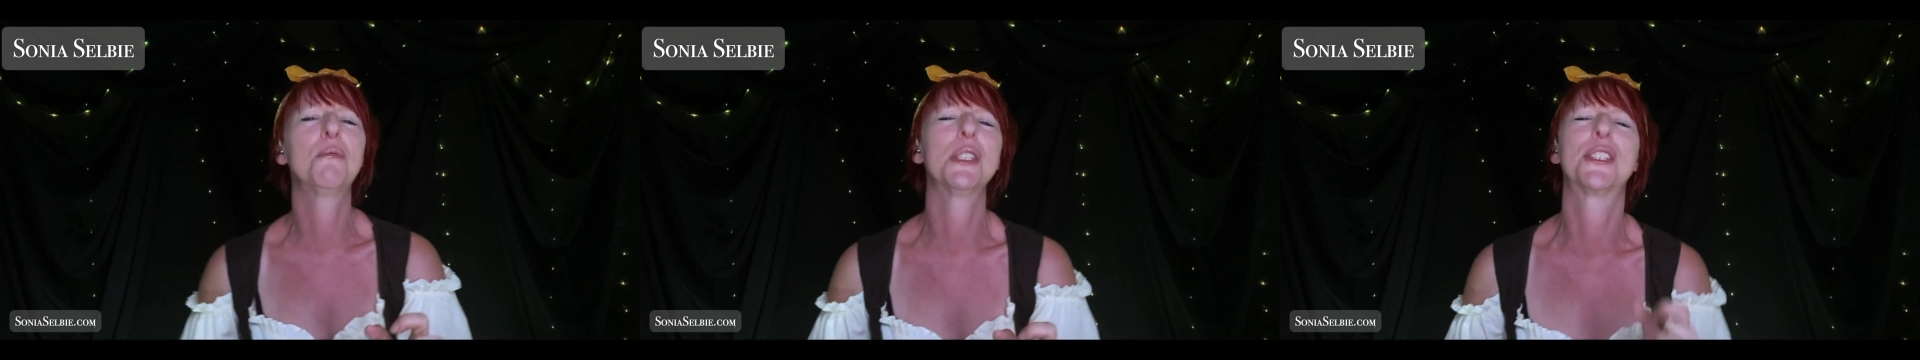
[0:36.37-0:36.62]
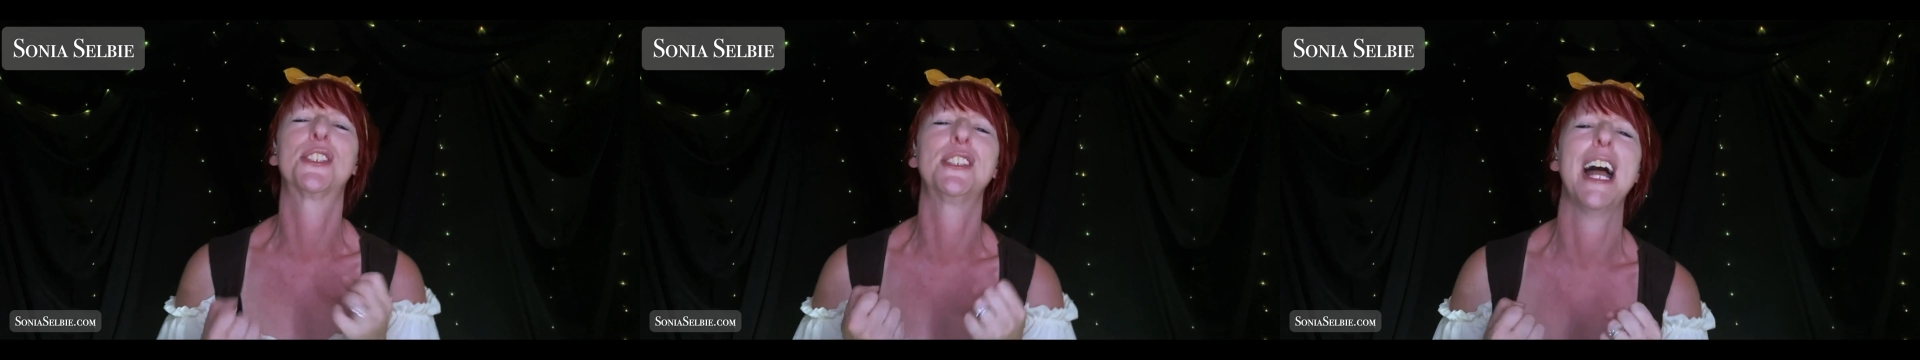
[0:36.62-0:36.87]

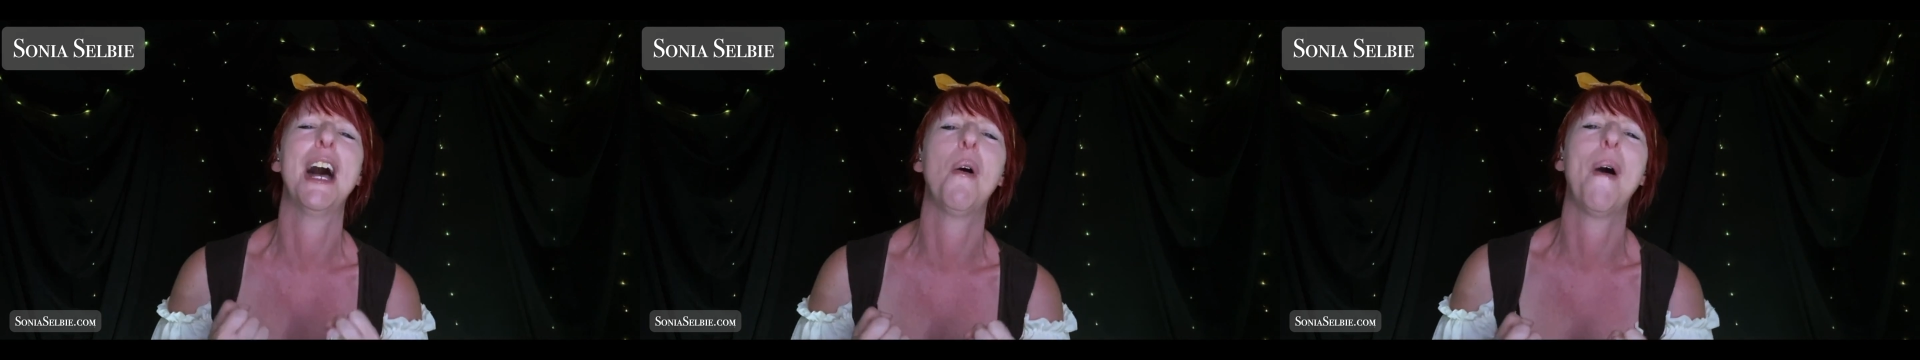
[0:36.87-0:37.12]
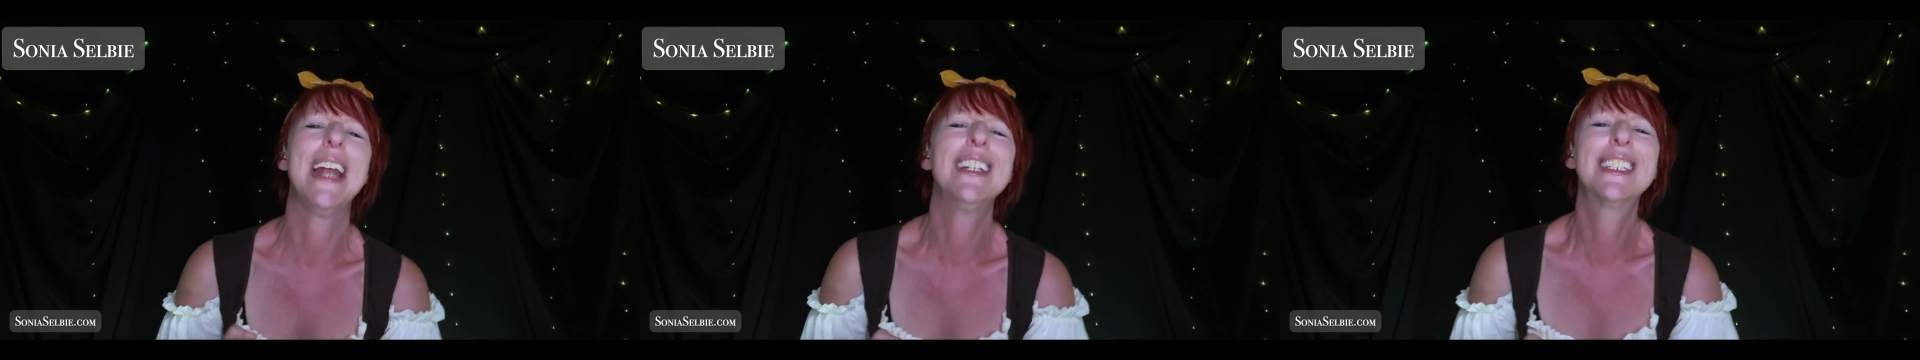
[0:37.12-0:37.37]
was so
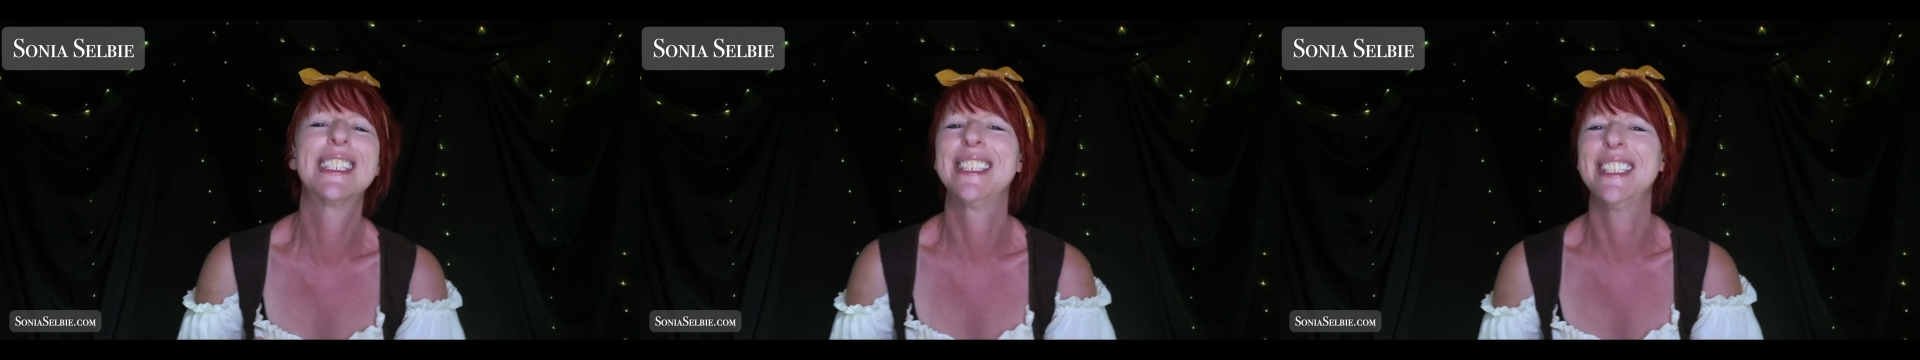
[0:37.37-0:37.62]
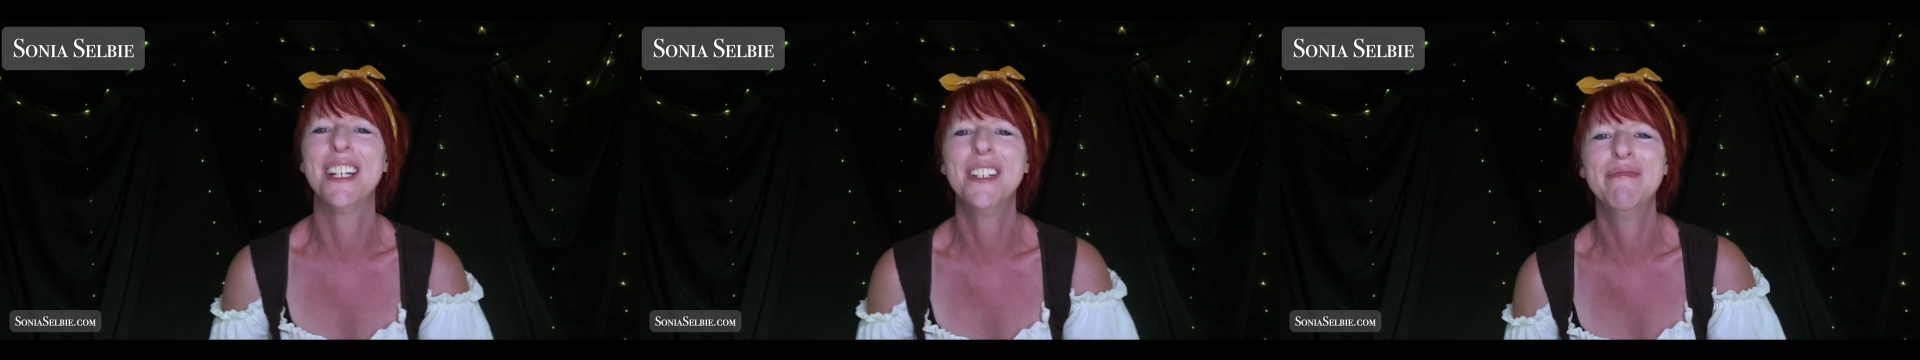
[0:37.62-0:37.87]

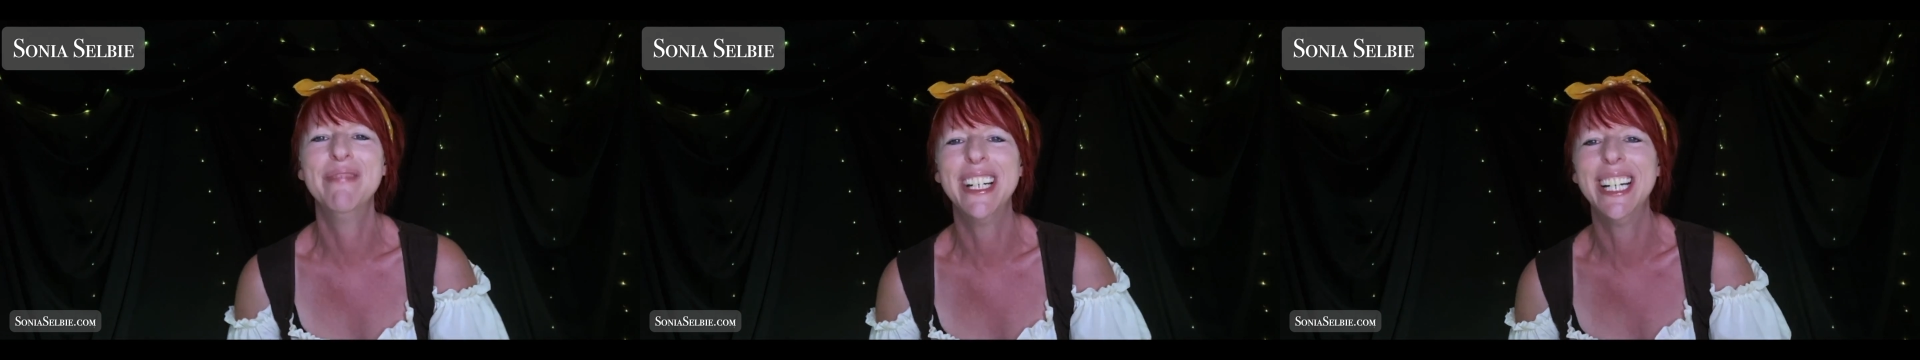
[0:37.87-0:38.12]
handsome,